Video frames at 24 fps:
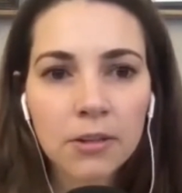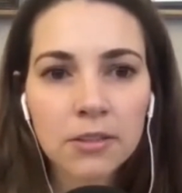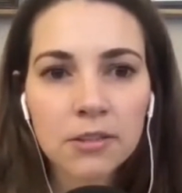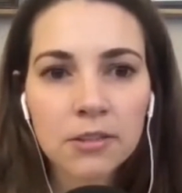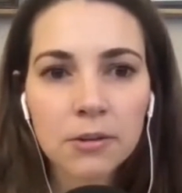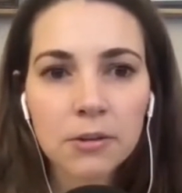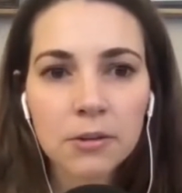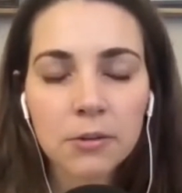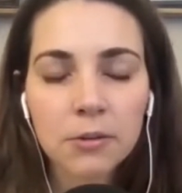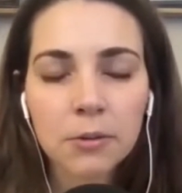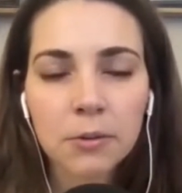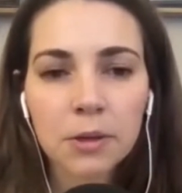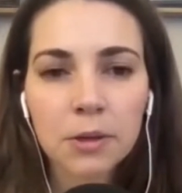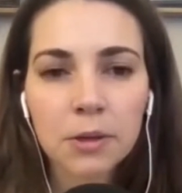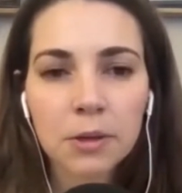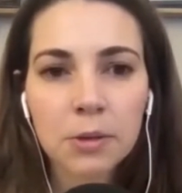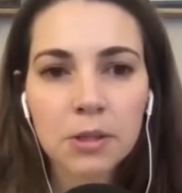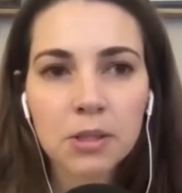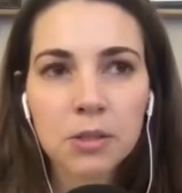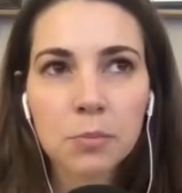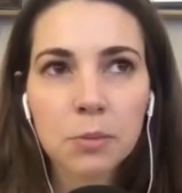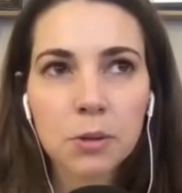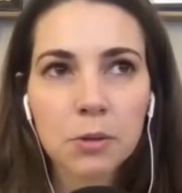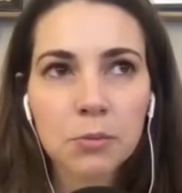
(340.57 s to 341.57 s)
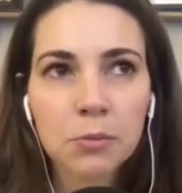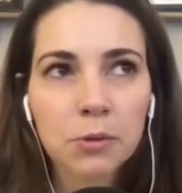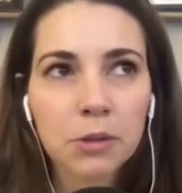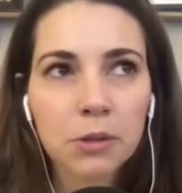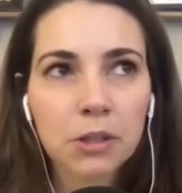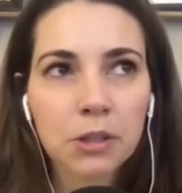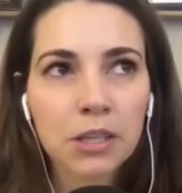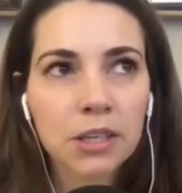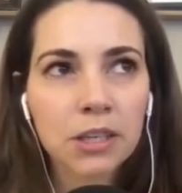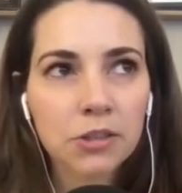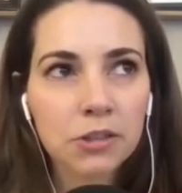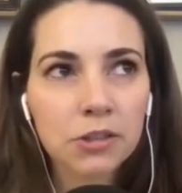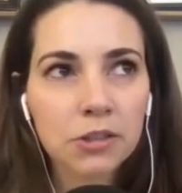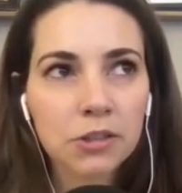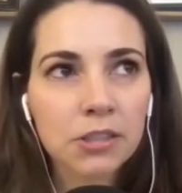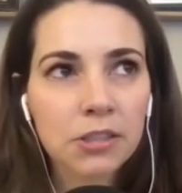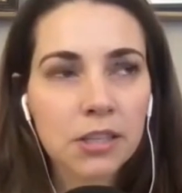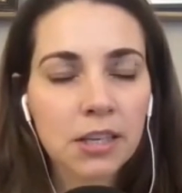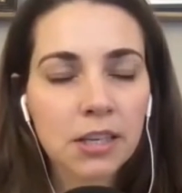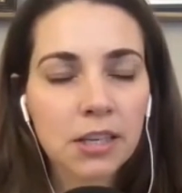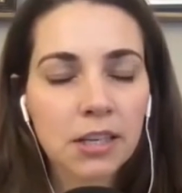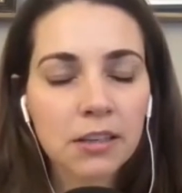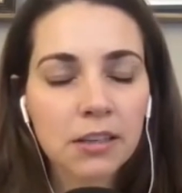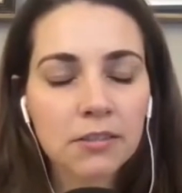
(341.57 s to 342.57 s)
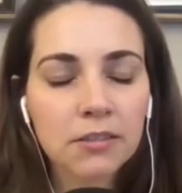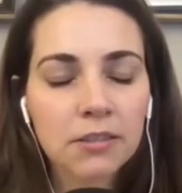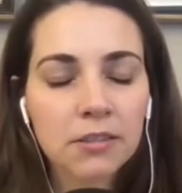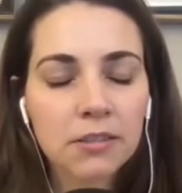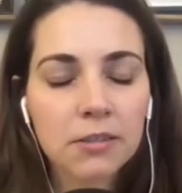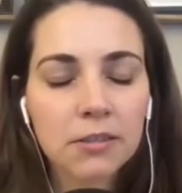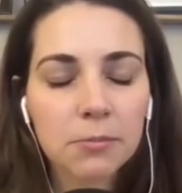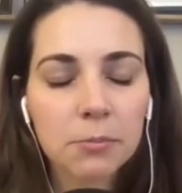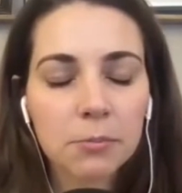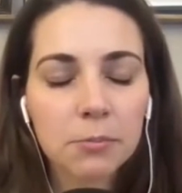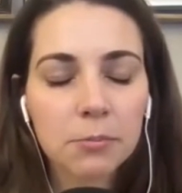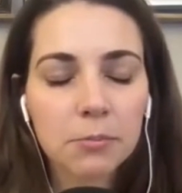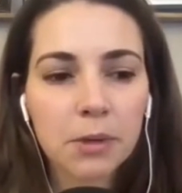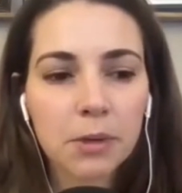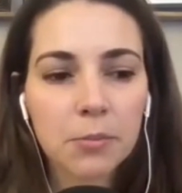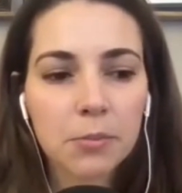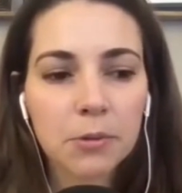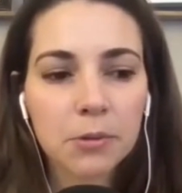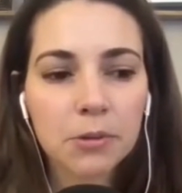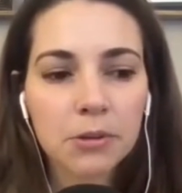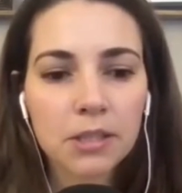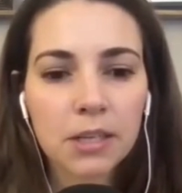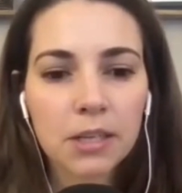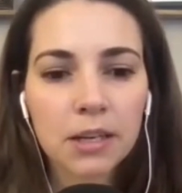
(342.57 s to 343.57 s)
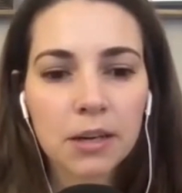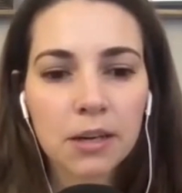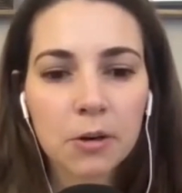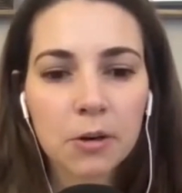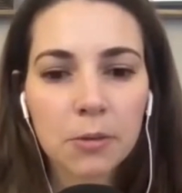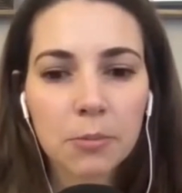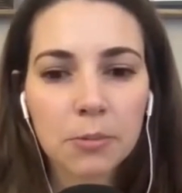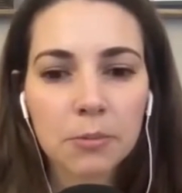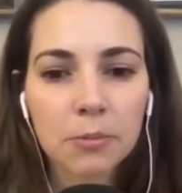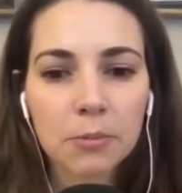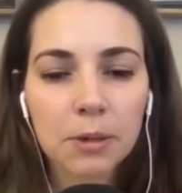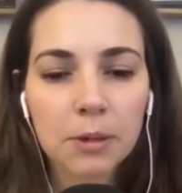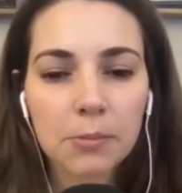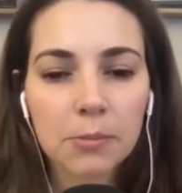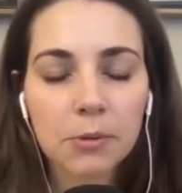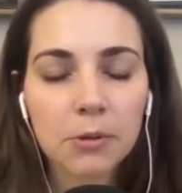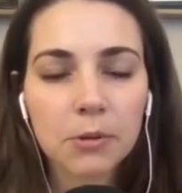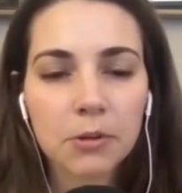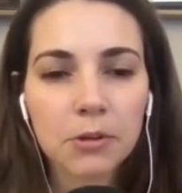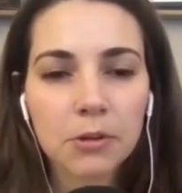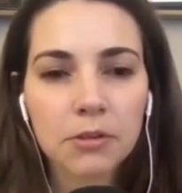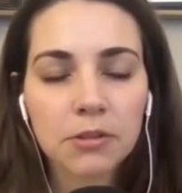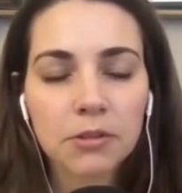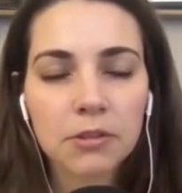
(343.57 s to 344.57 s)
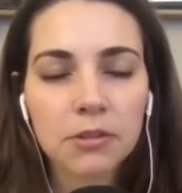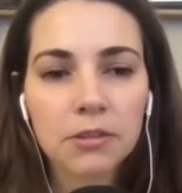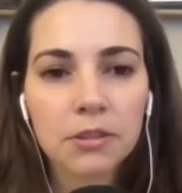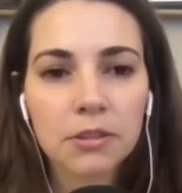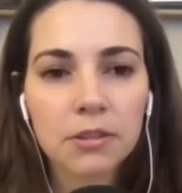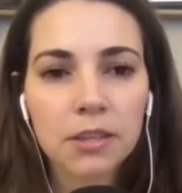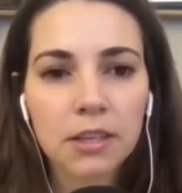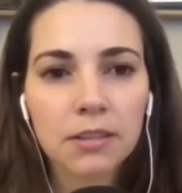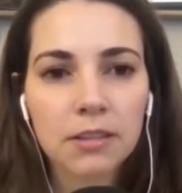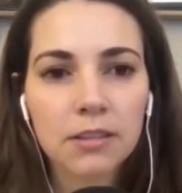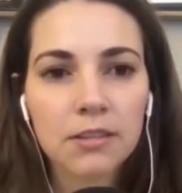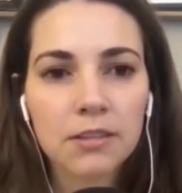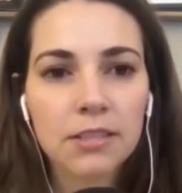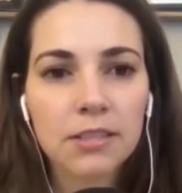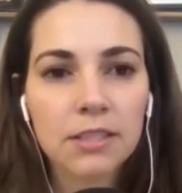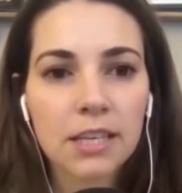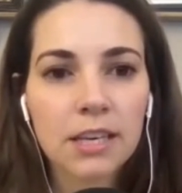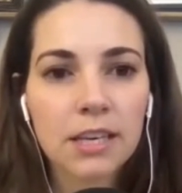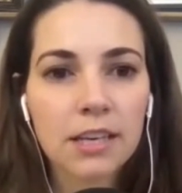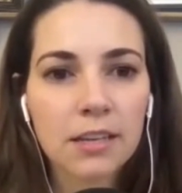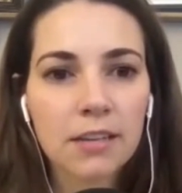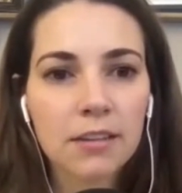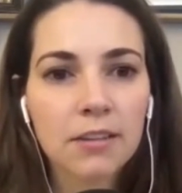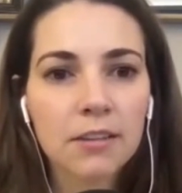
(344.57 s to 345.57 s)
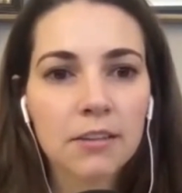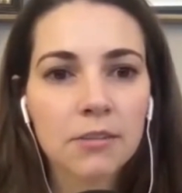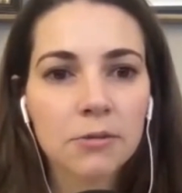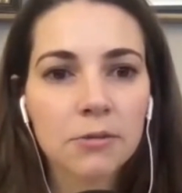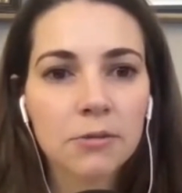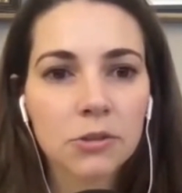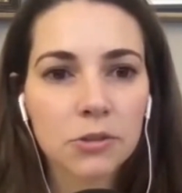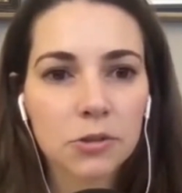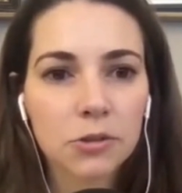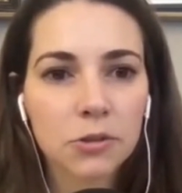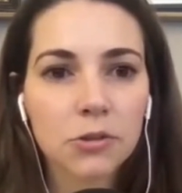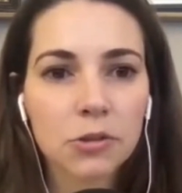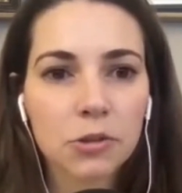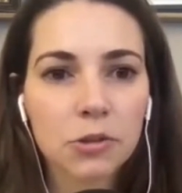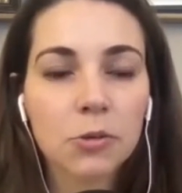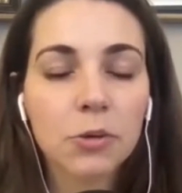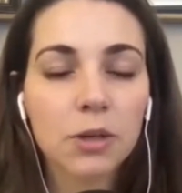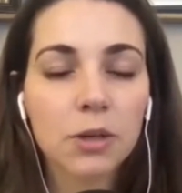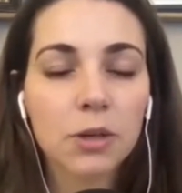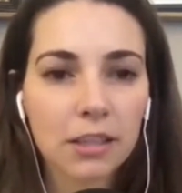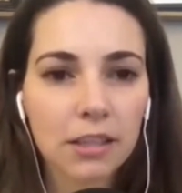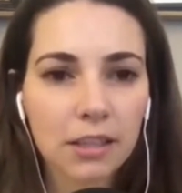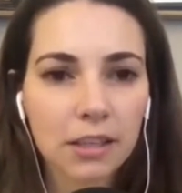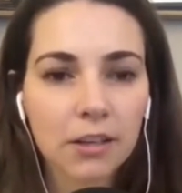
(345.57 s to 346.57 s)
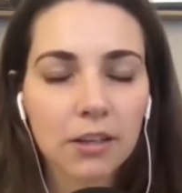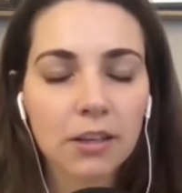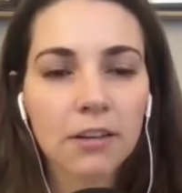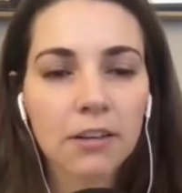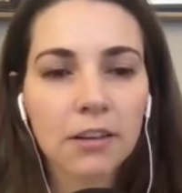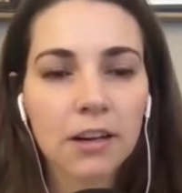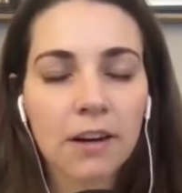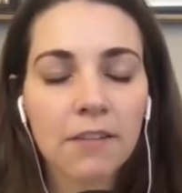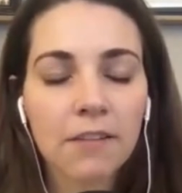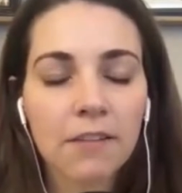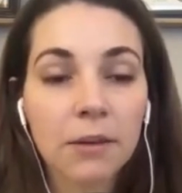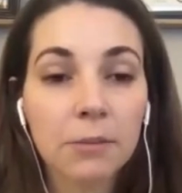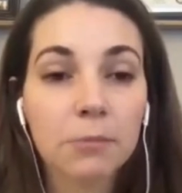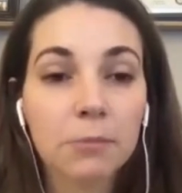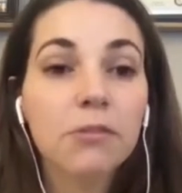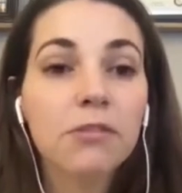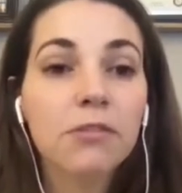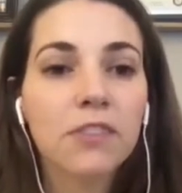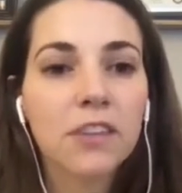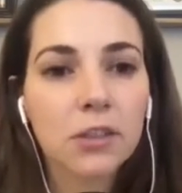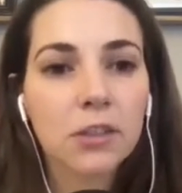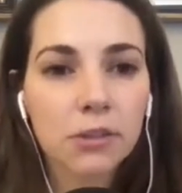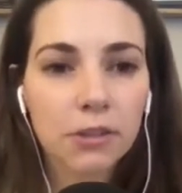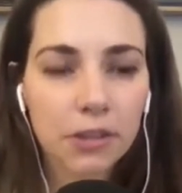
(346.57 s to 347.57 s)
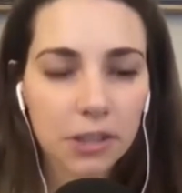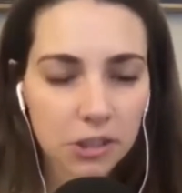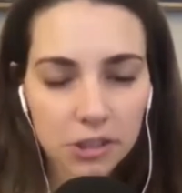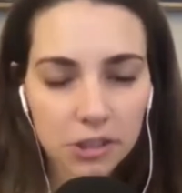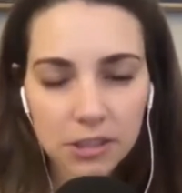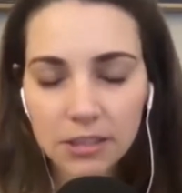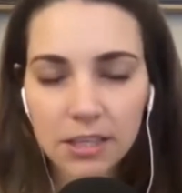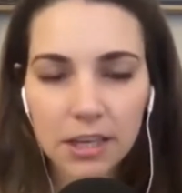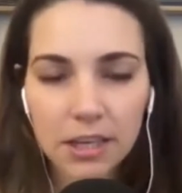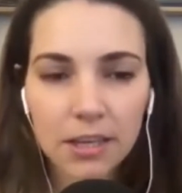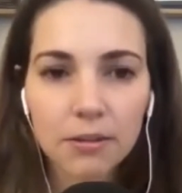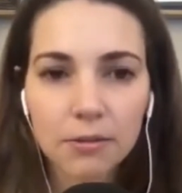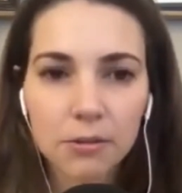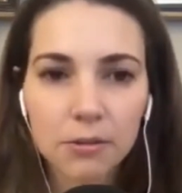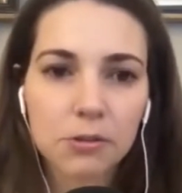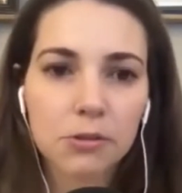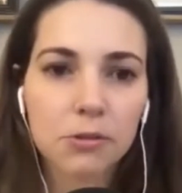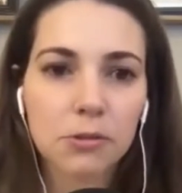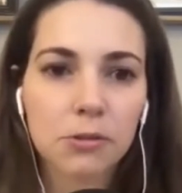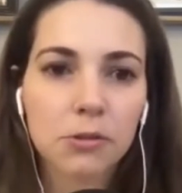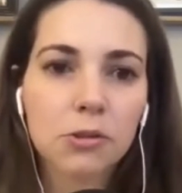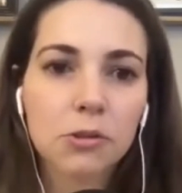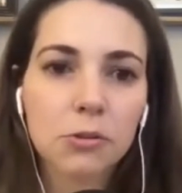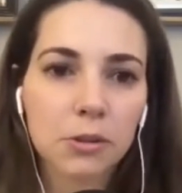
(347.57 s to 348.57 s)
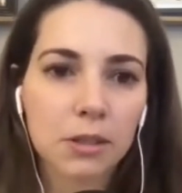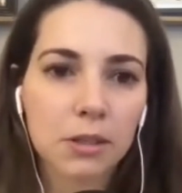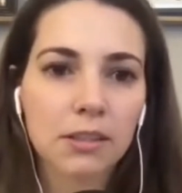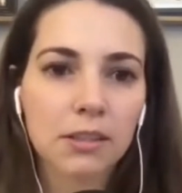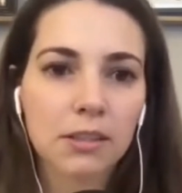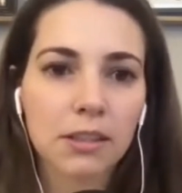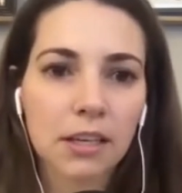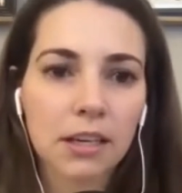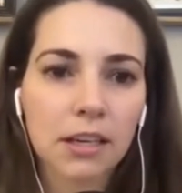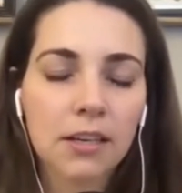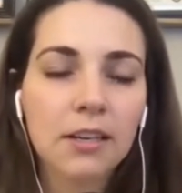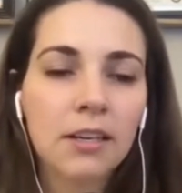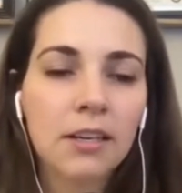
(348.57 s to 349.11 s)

And so it must be really interesting to be able to help people and see the results quickly, or have them feel, I should say, the results quickly